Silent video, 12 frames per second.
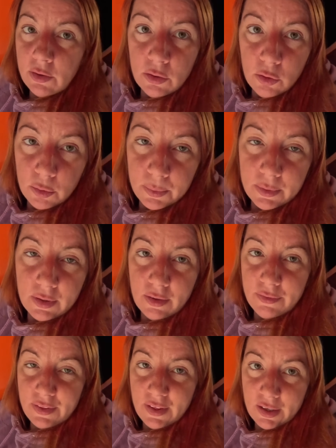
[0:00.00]
a couple
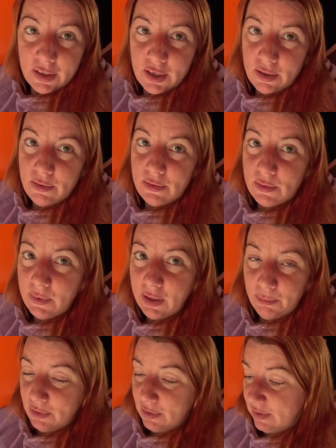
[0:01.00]
of thank yous while
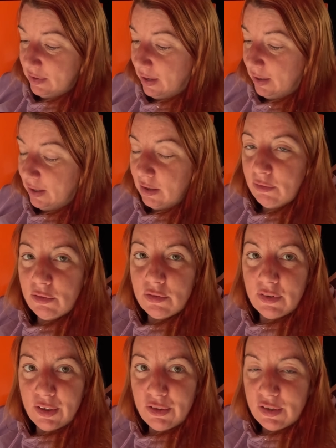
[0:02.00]
I'm just sat here just
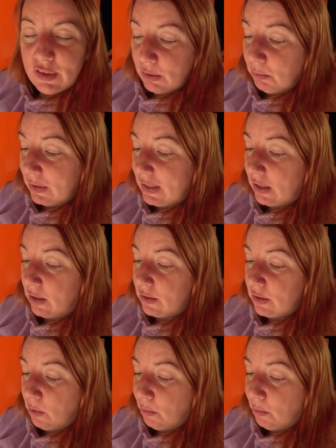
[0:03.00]
digesting my dinner. So